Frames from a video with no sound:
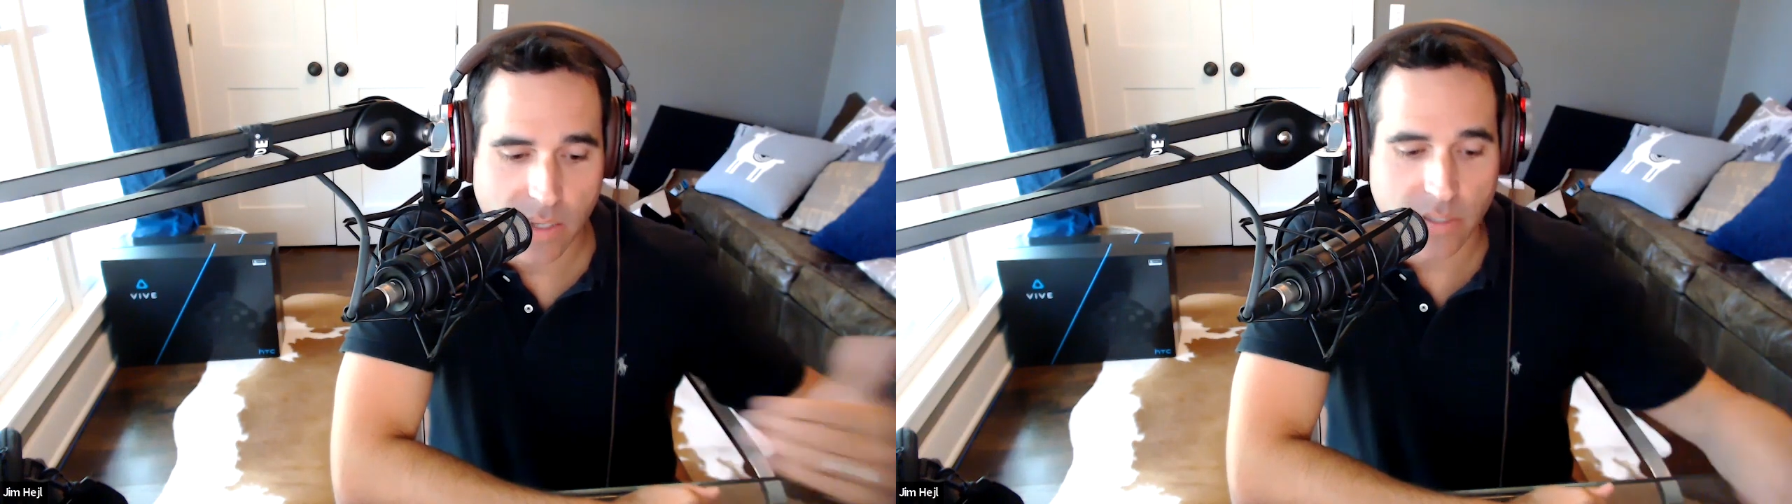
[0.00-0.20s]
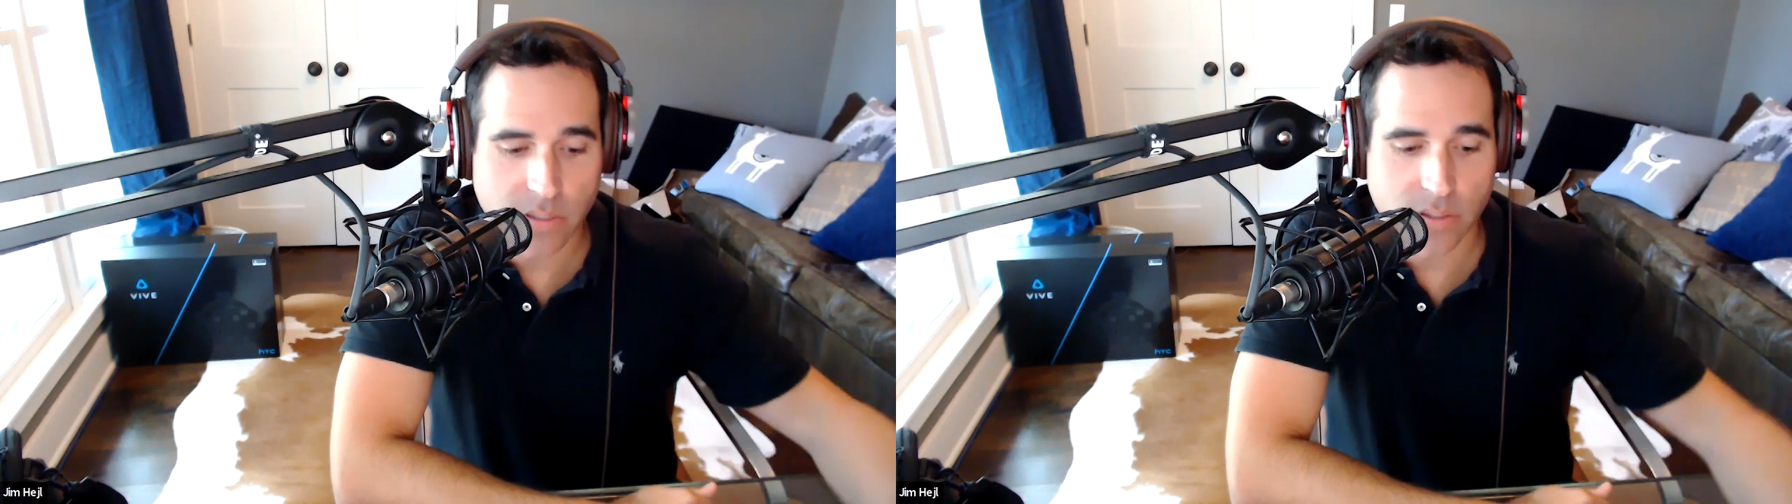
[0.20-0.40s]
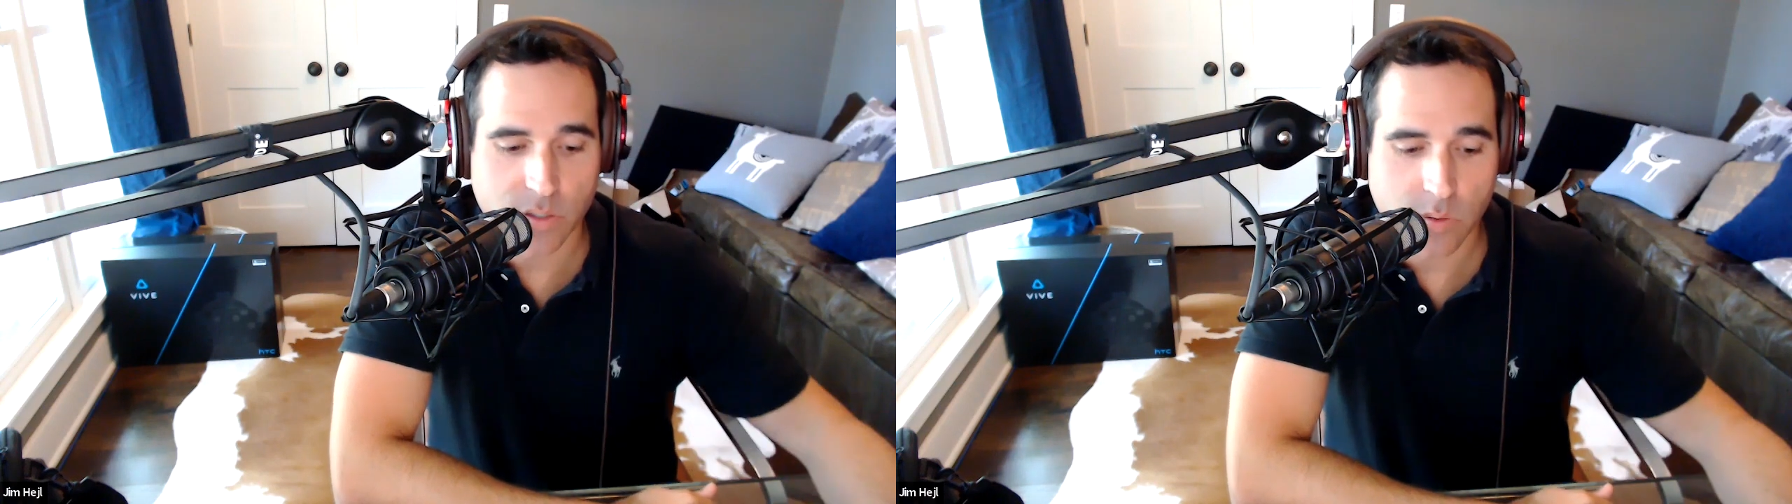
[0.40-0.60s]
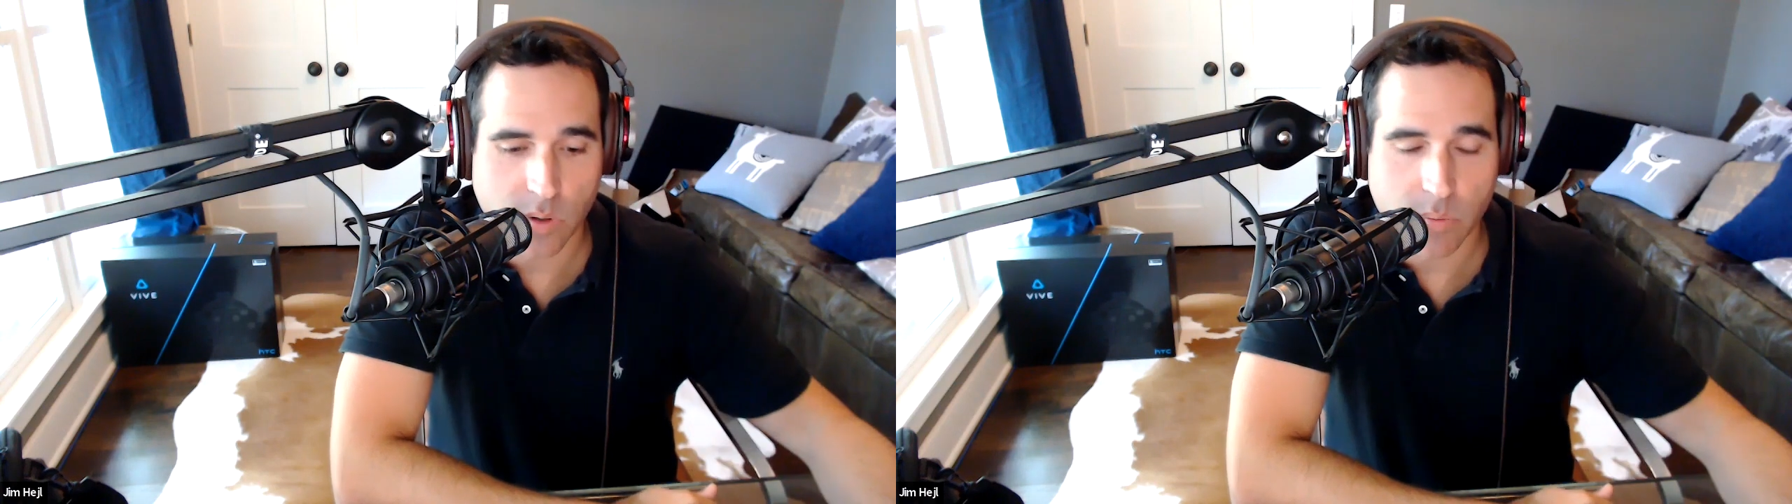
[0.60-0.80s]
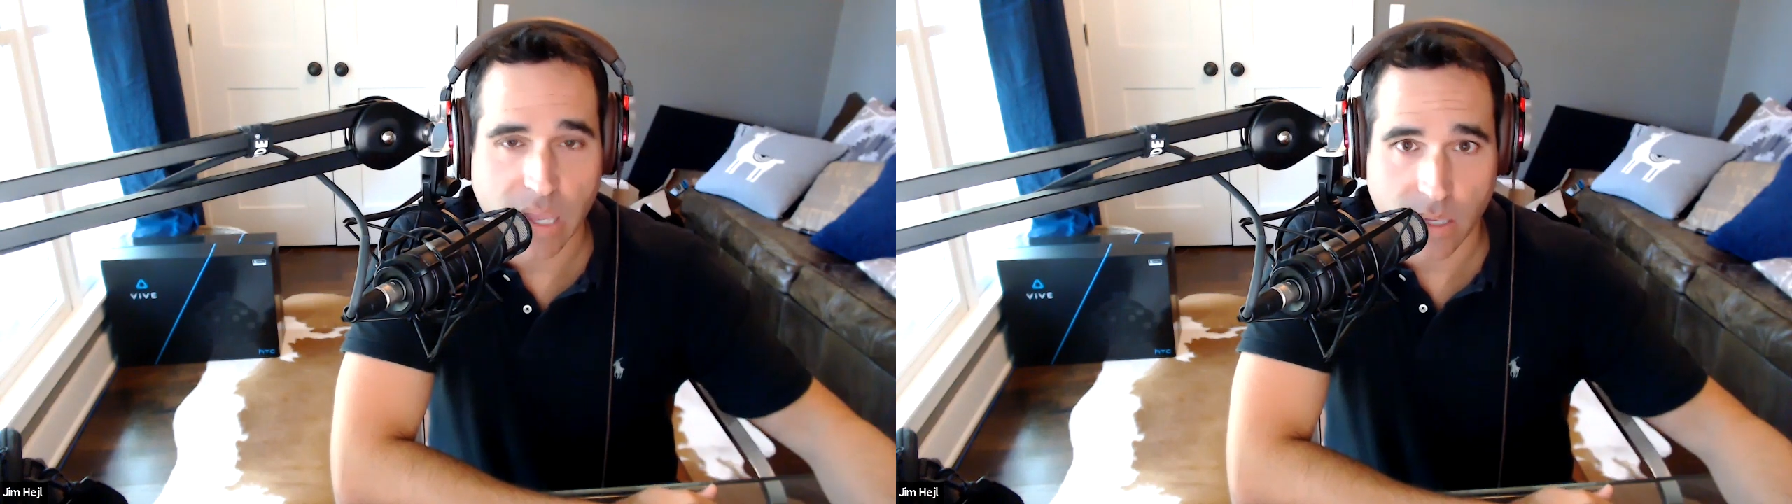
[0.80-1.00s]
into
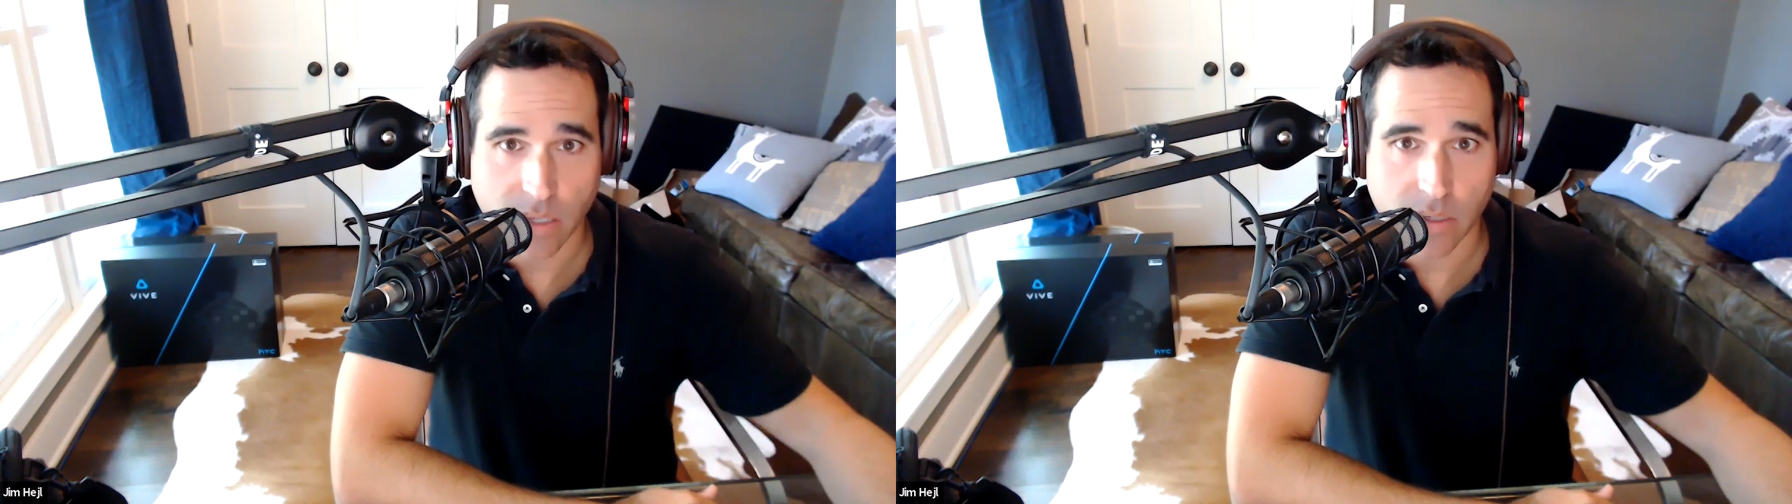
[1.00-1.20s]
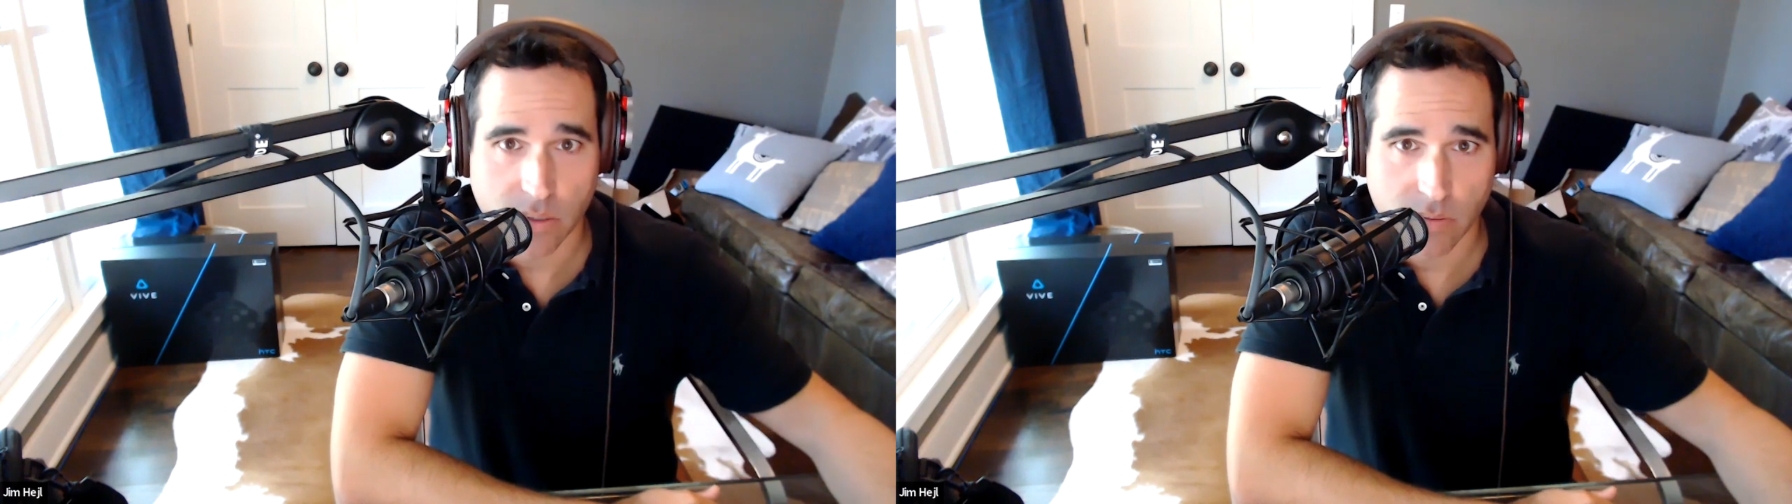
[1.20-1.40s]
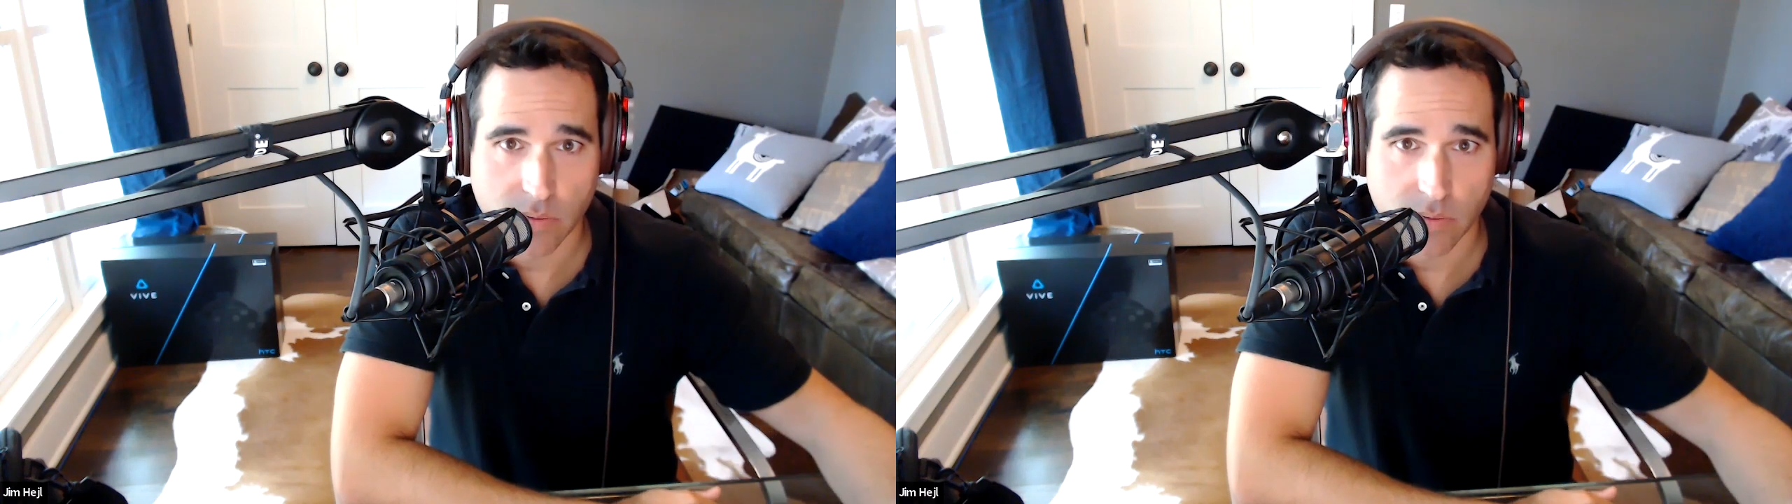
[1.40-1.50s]
a bank